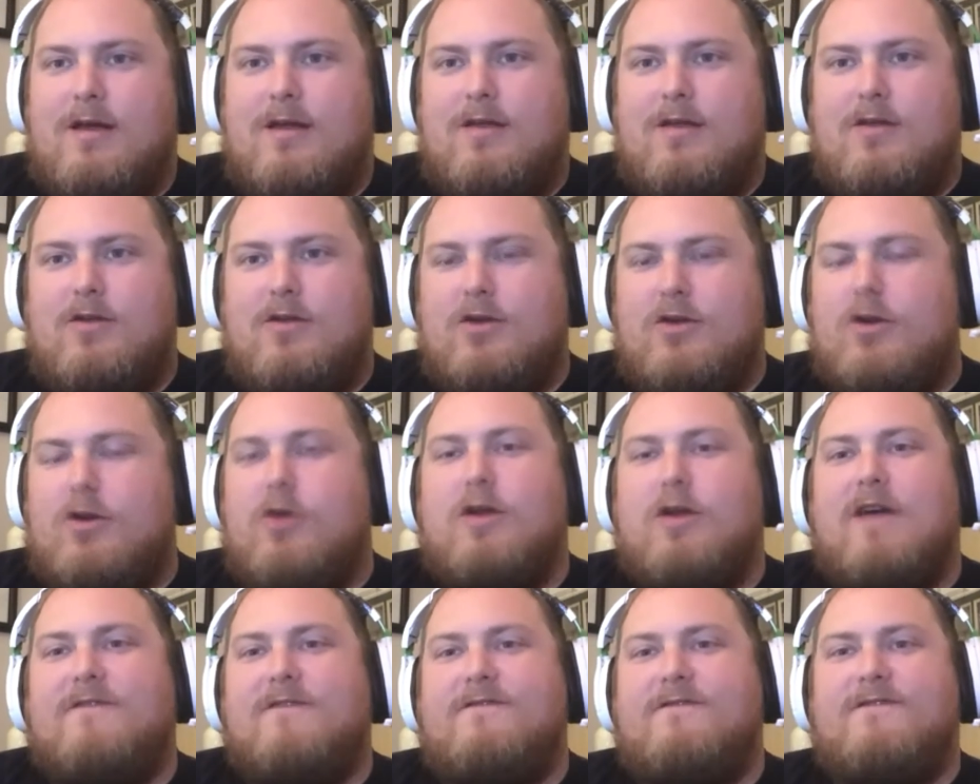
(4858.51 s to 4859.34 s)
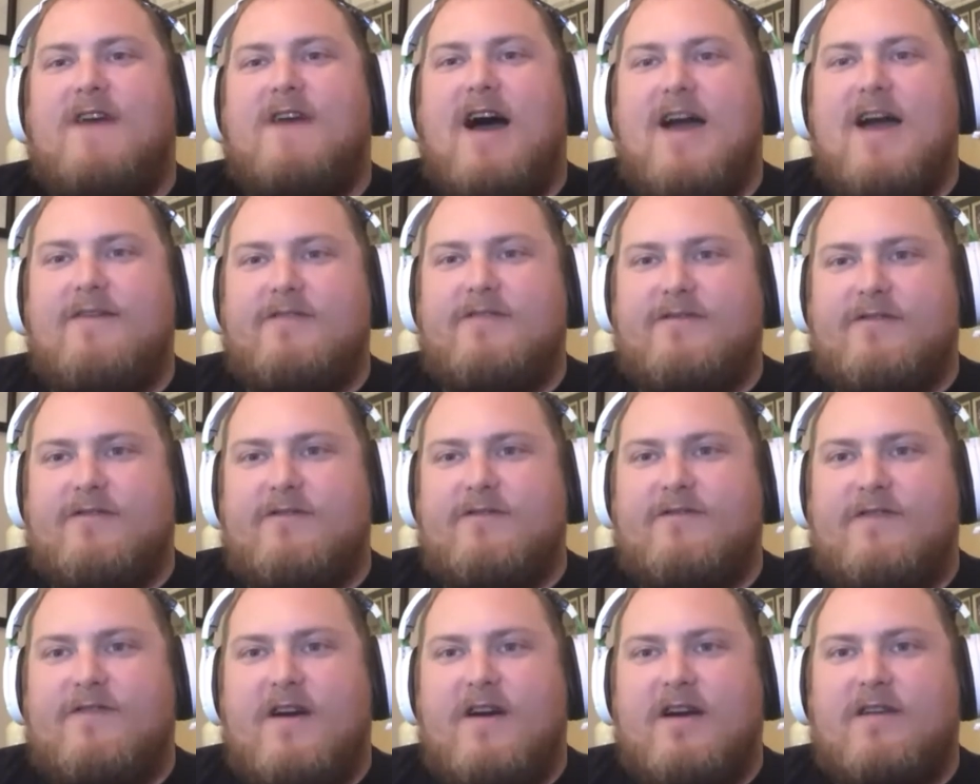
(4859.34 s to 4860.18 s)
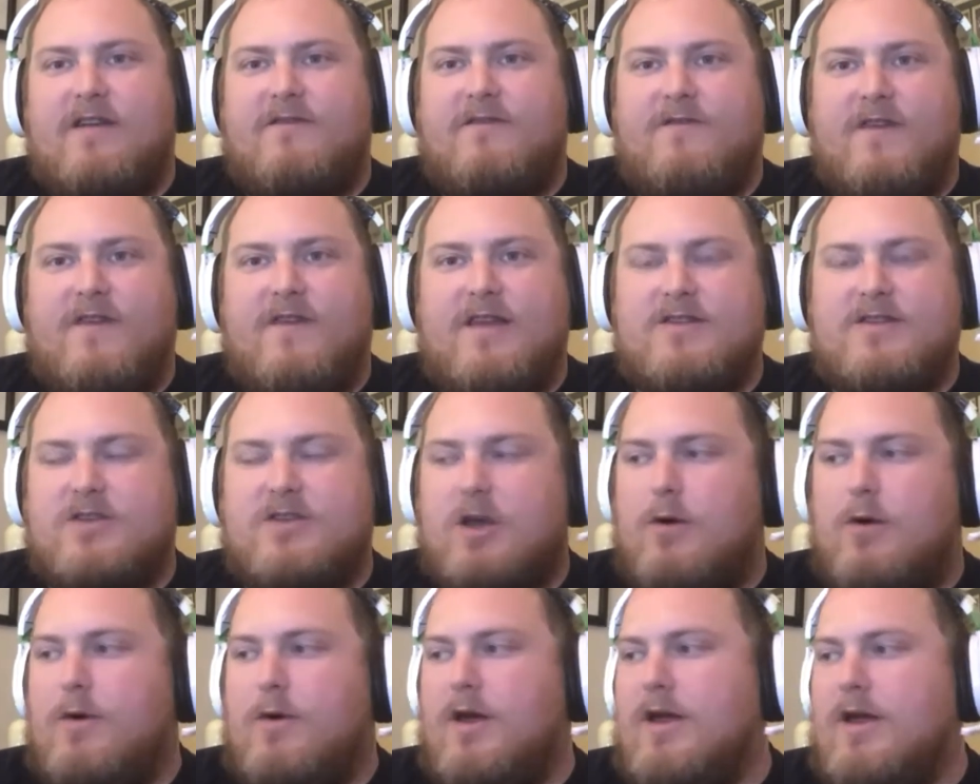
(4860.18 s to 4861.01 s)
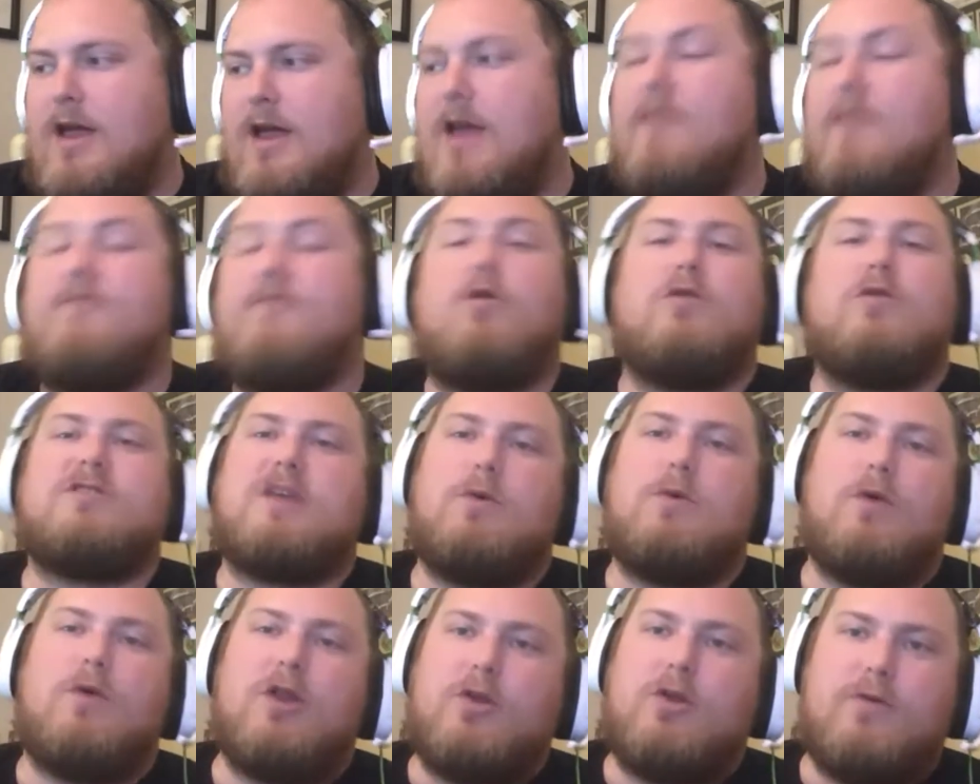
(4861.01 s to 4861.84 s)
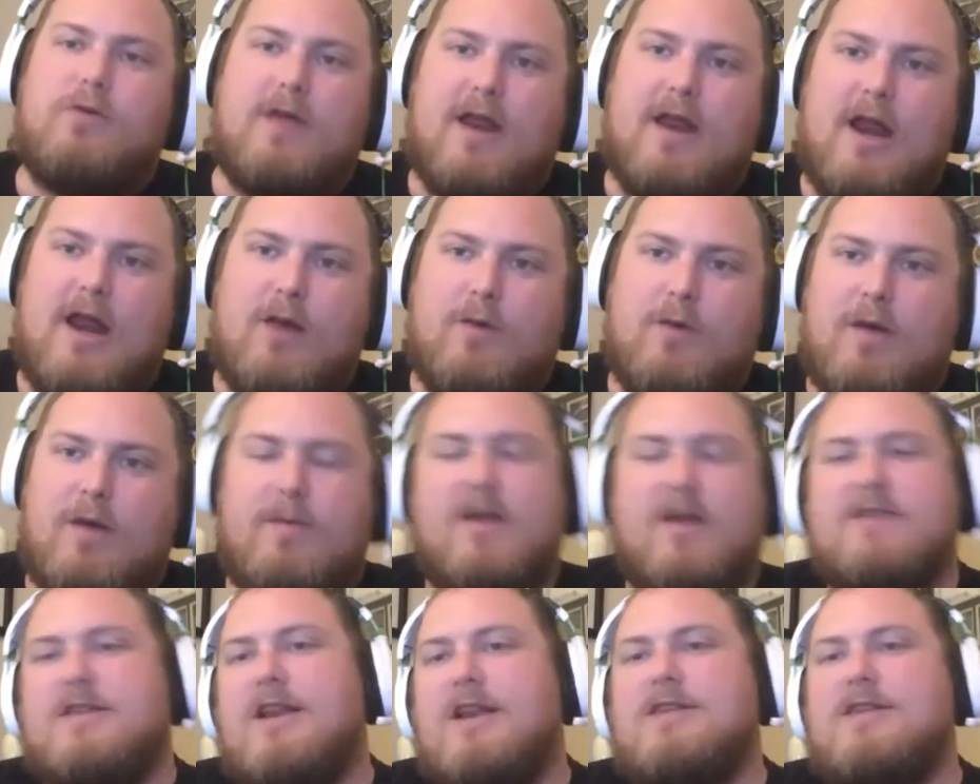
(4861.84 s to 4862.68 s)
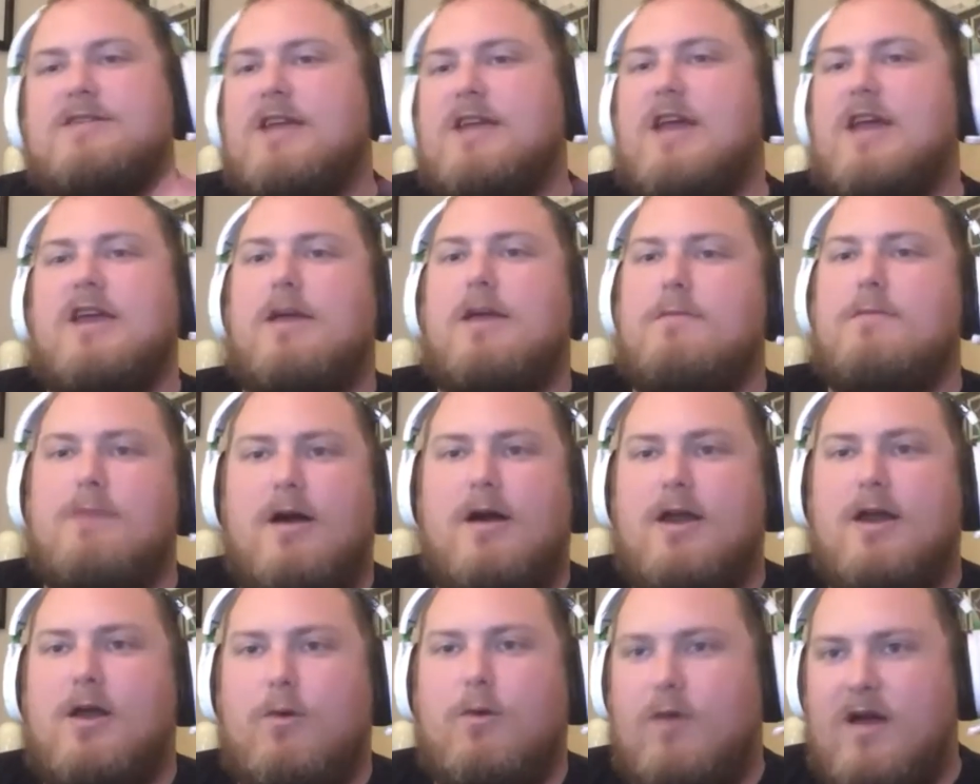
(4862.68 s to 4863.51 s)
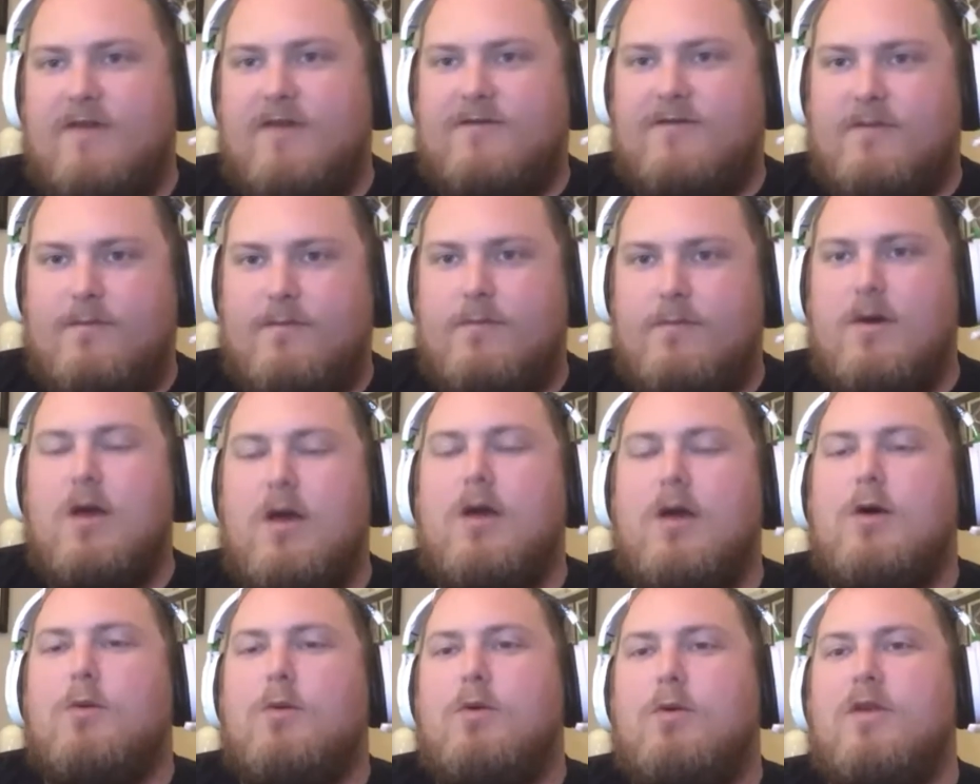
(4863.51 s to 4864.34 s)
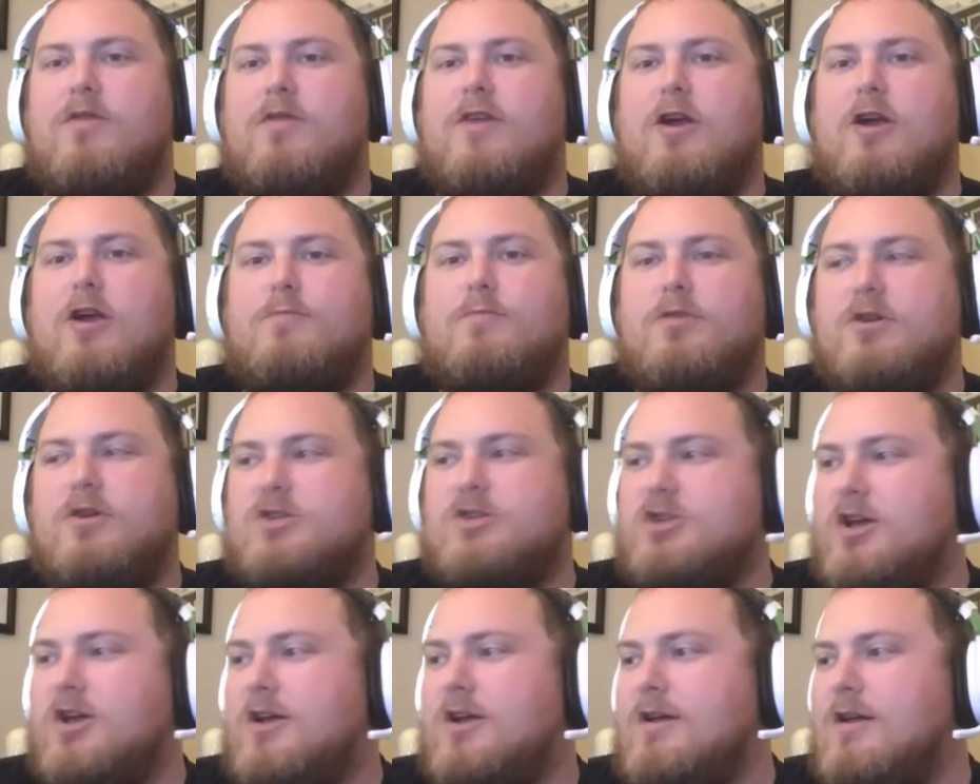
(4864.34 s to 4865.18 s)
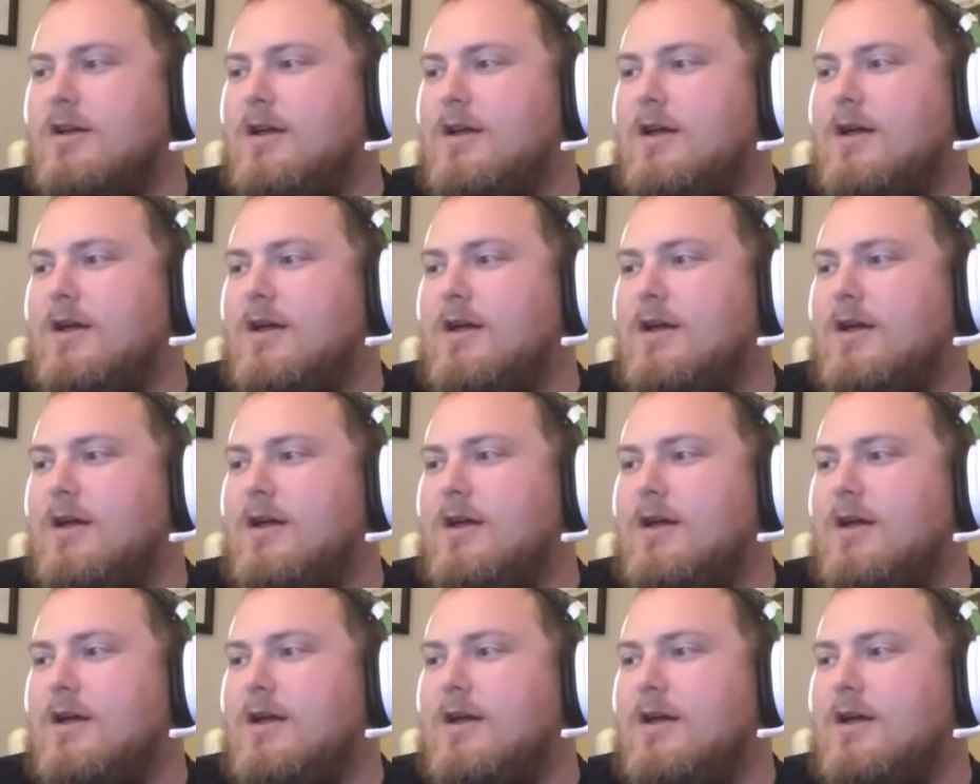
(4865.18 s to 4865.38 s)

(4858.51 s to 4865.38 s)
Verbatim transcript: you don't have five different fucking feeds going. And of course they wouldn't do that anyway, because then it's taking money away from what they're pushing,